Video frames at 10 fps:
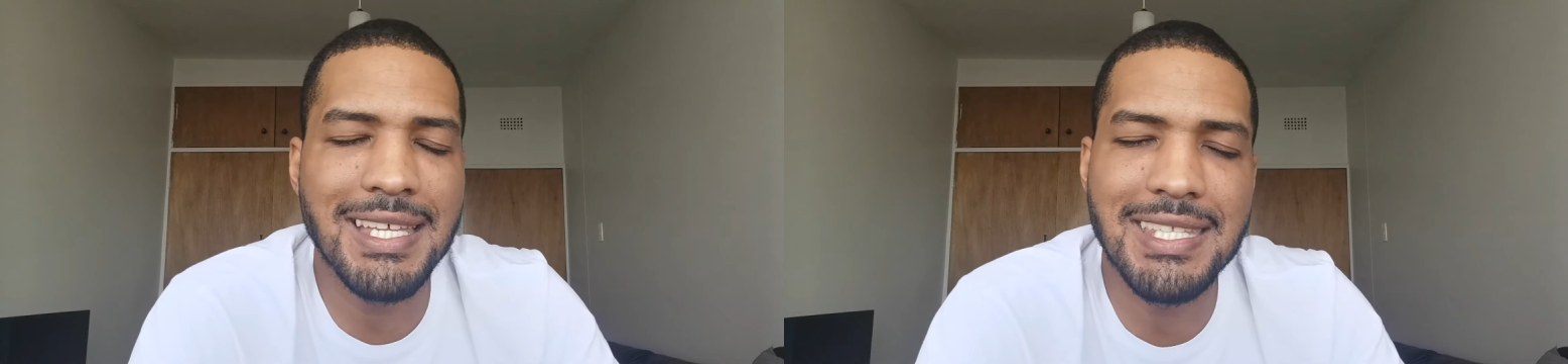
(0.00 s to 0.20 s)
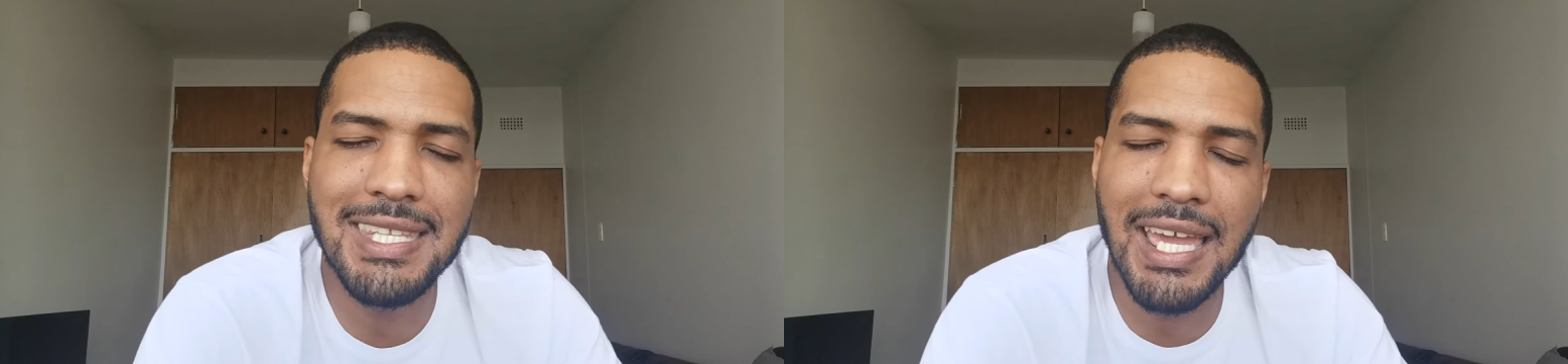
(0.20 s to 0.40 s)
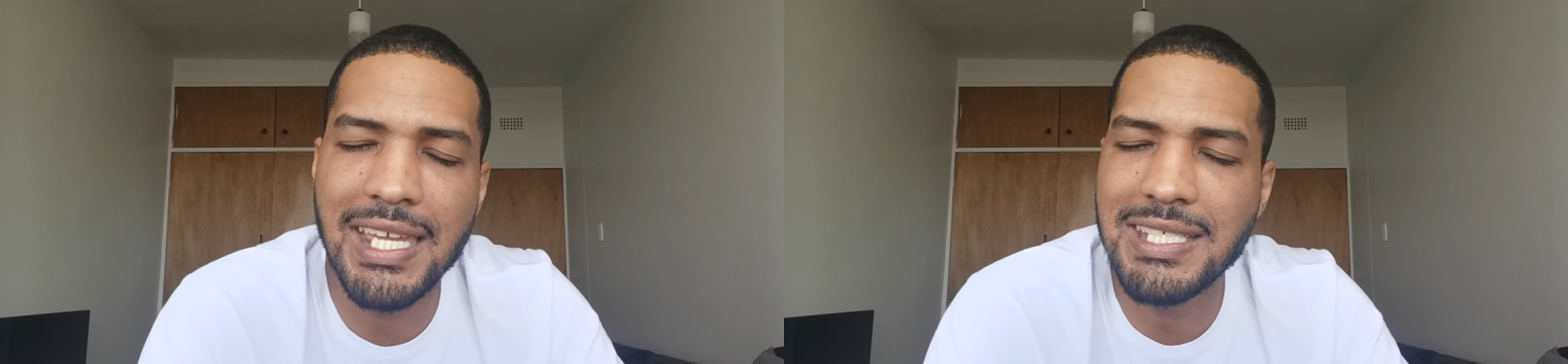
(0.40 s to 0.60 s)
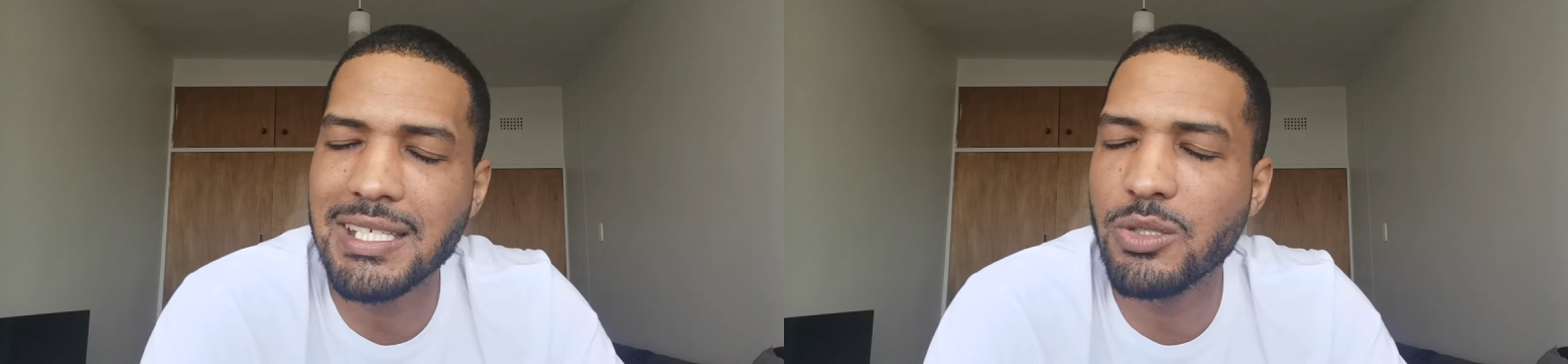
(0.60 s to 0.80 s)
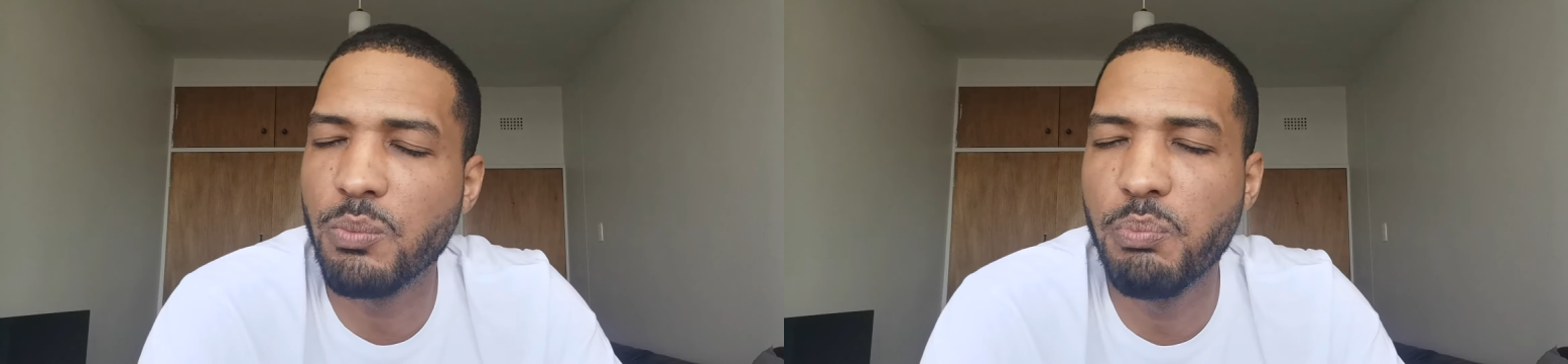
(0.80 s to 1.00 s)
a day
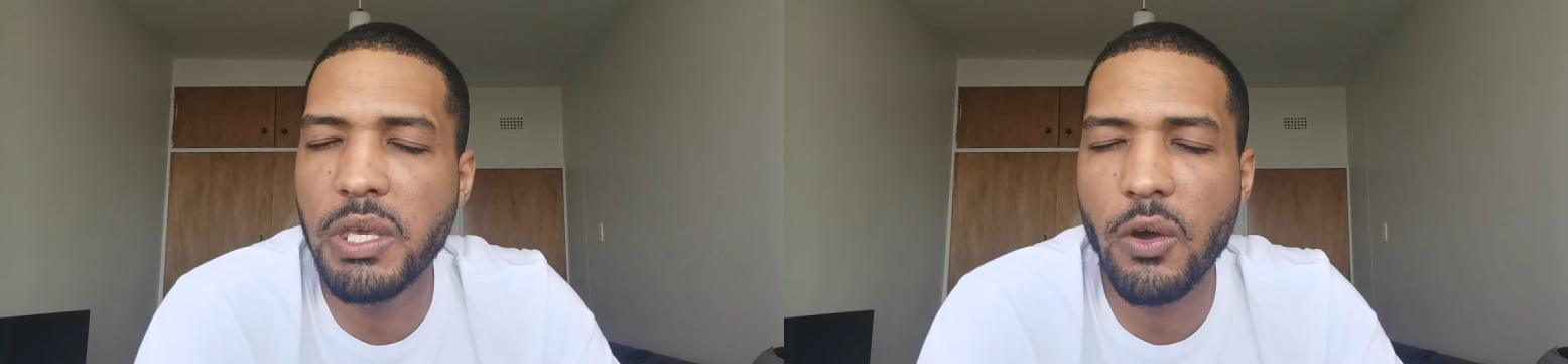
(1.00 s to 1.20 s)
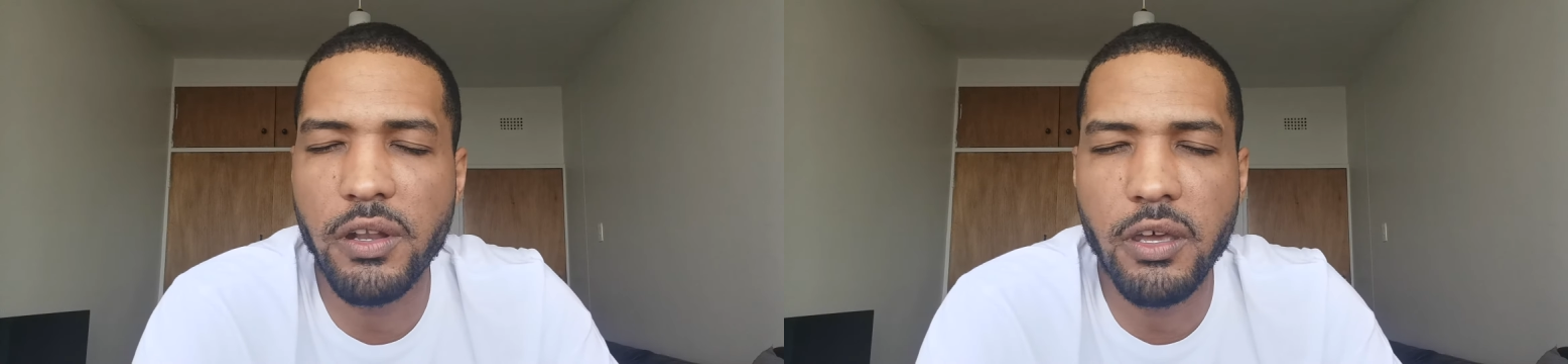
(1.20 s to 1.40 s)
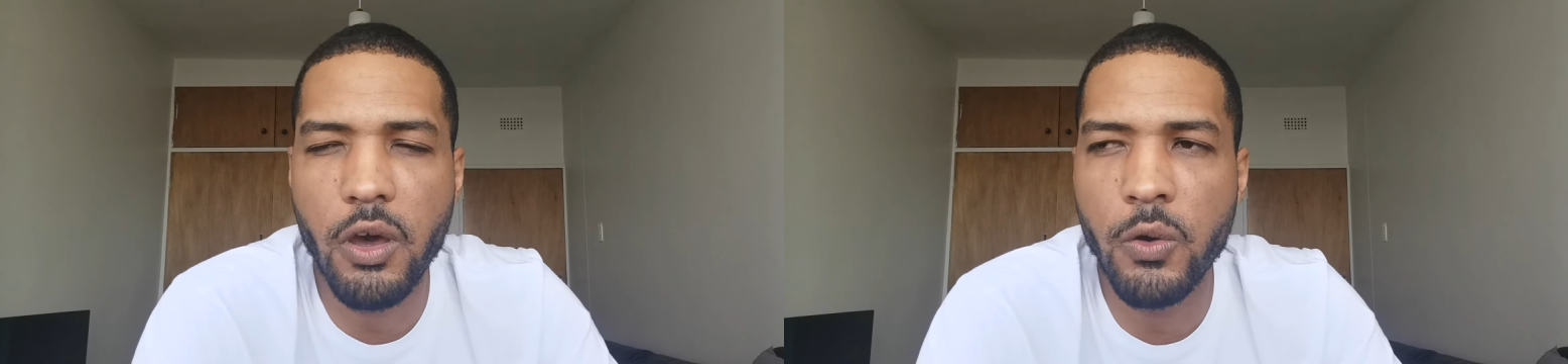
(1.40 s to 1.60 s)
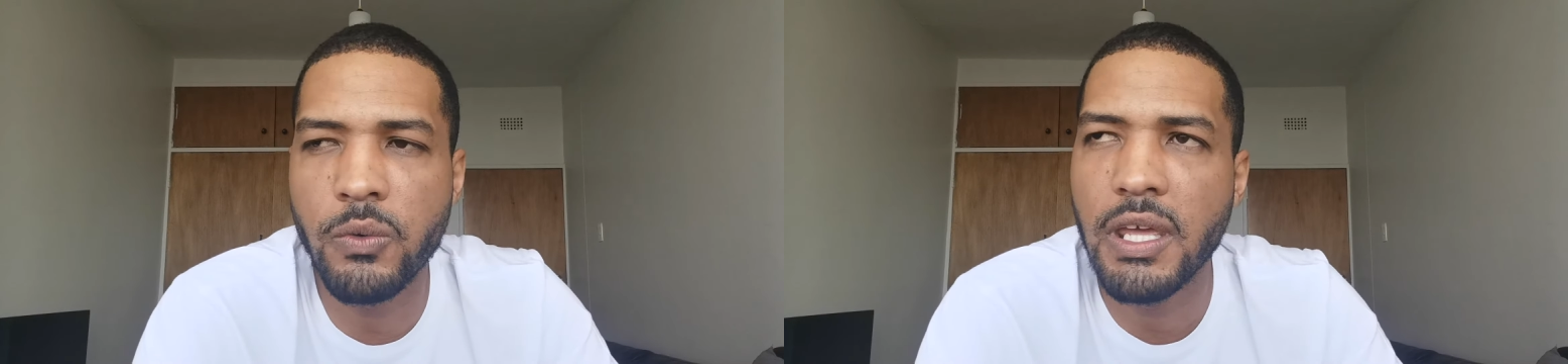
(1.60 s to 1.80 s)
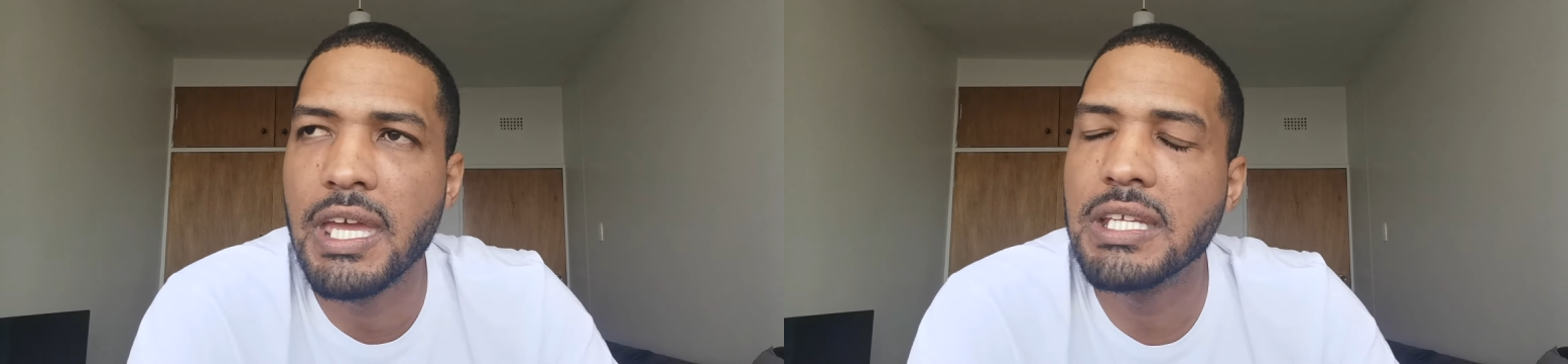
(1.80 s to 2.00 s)
just to be on her
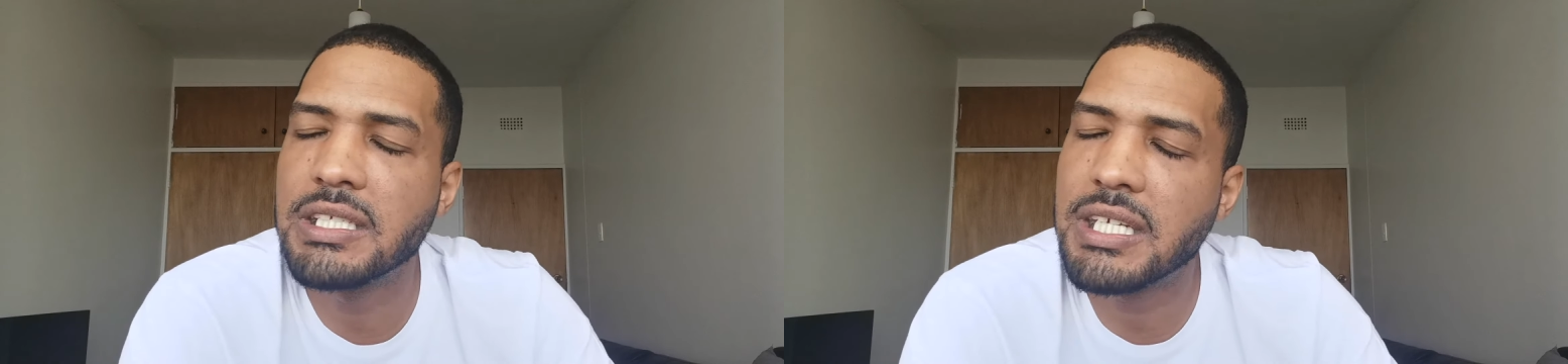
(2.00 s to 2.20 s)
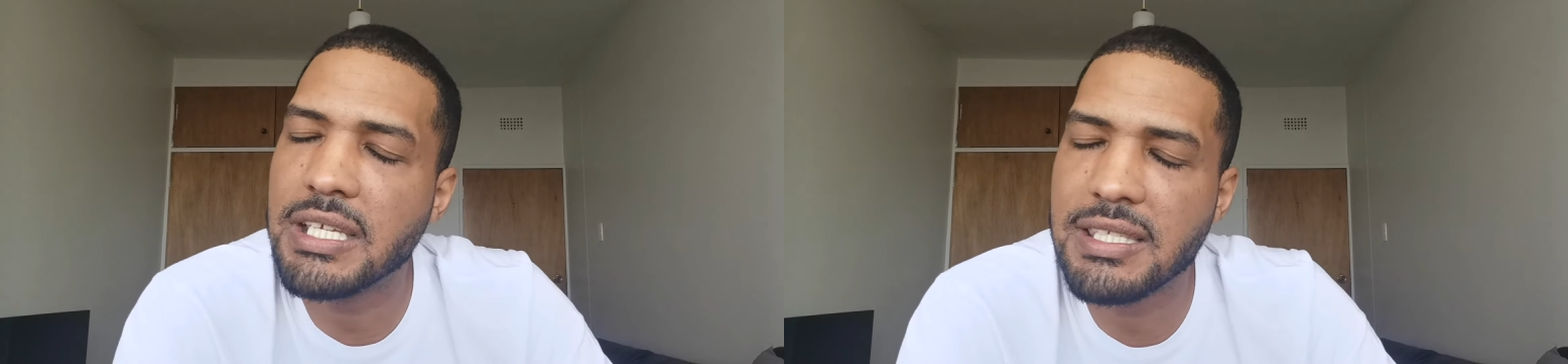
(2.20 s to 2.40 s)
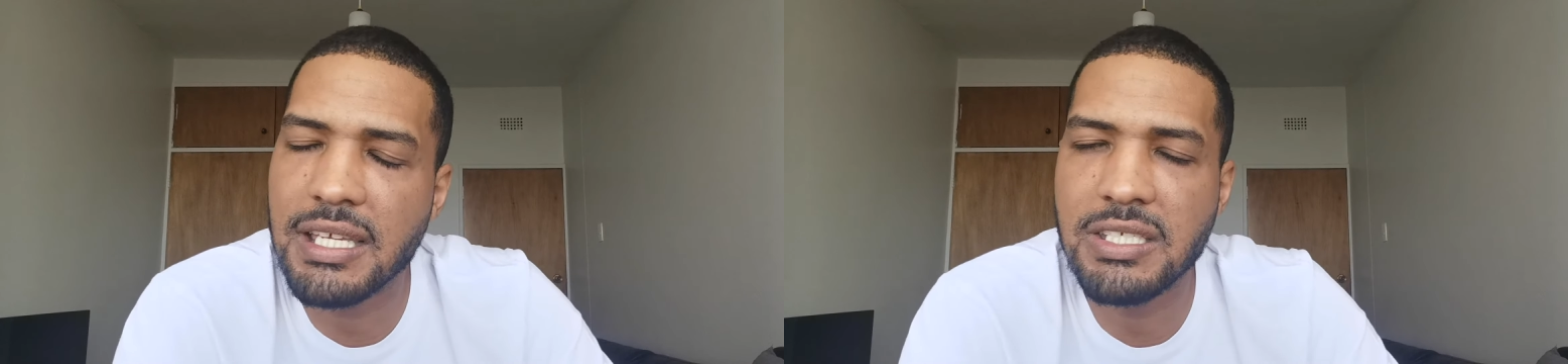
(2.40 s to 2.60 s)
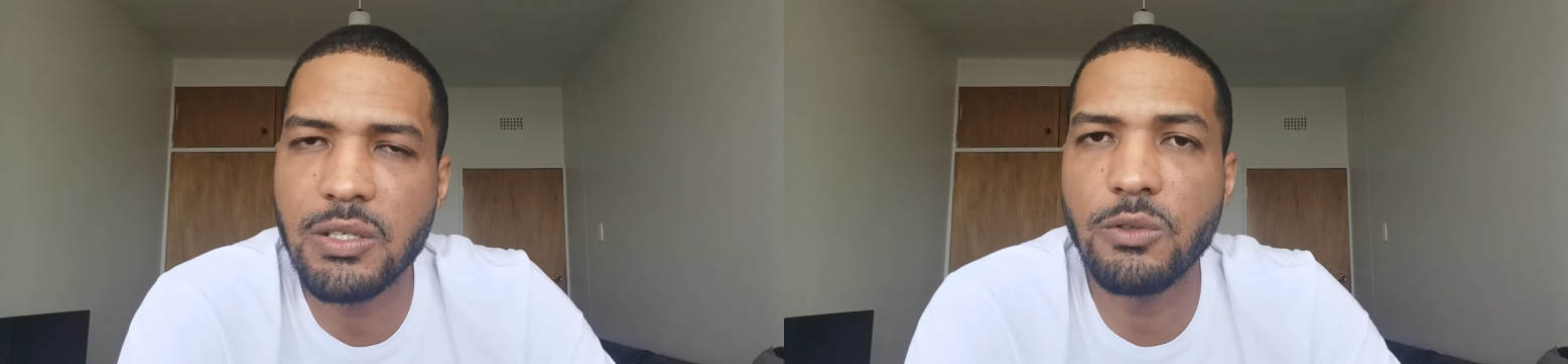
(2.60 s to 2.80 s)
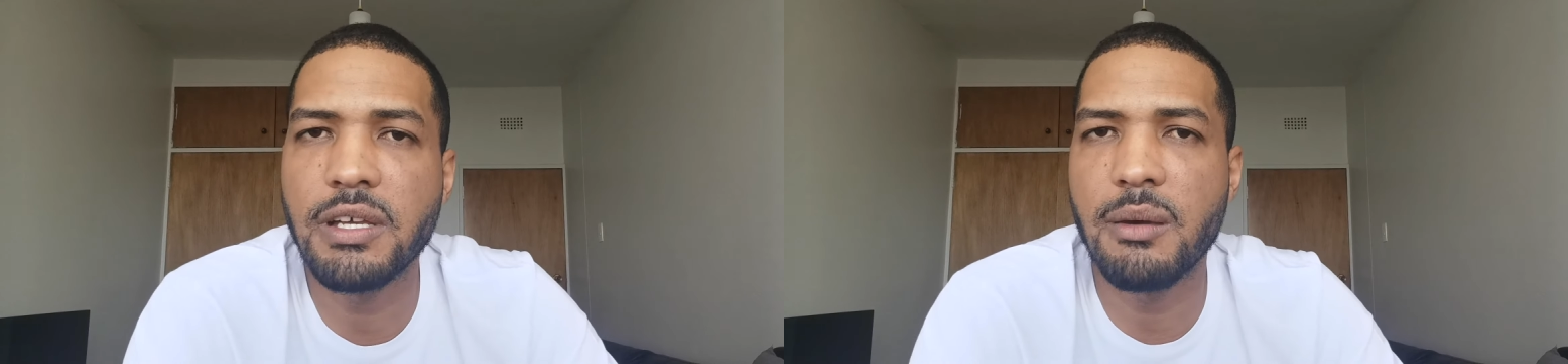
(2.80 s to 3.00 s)
own, trust that
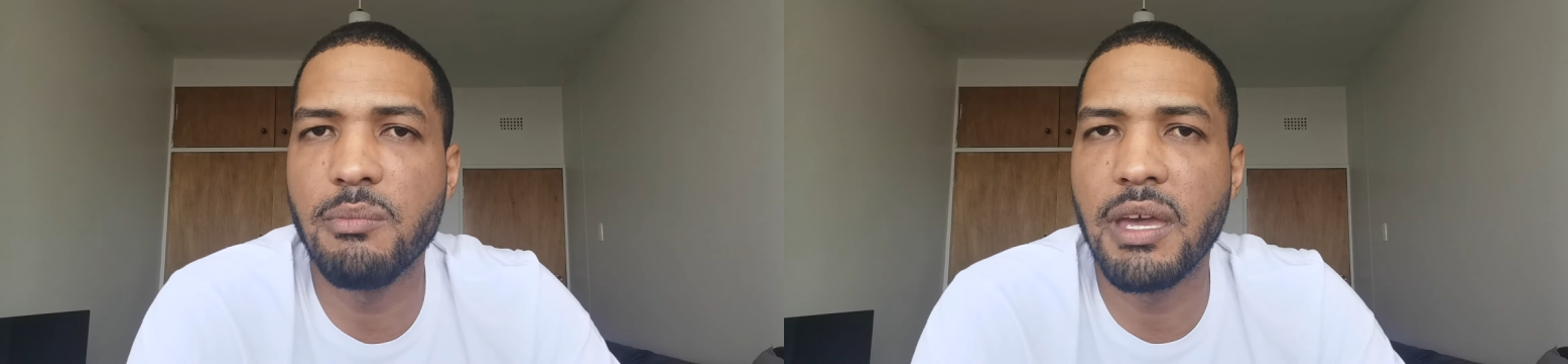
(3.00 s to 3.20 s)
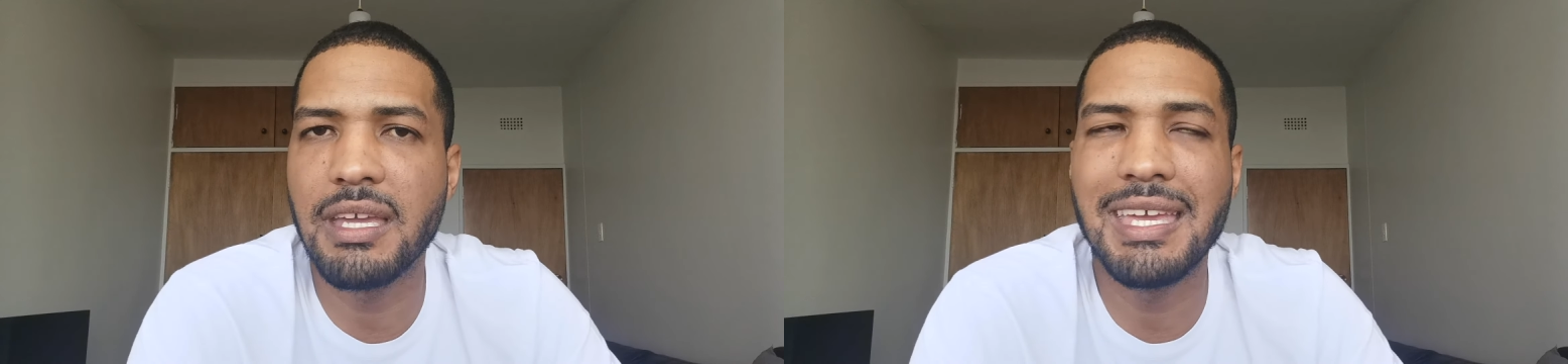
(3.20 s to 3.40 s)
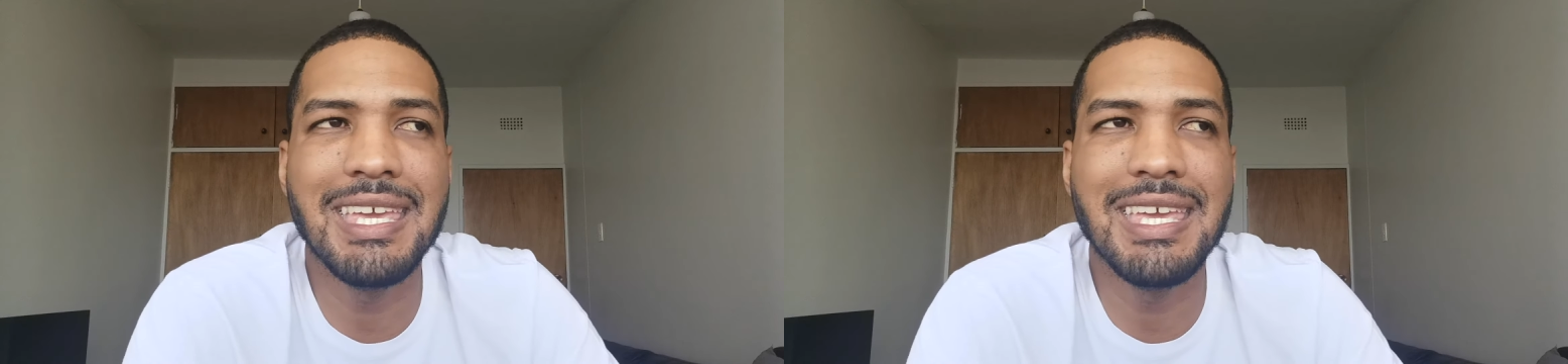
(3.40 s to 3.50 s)
she will come back.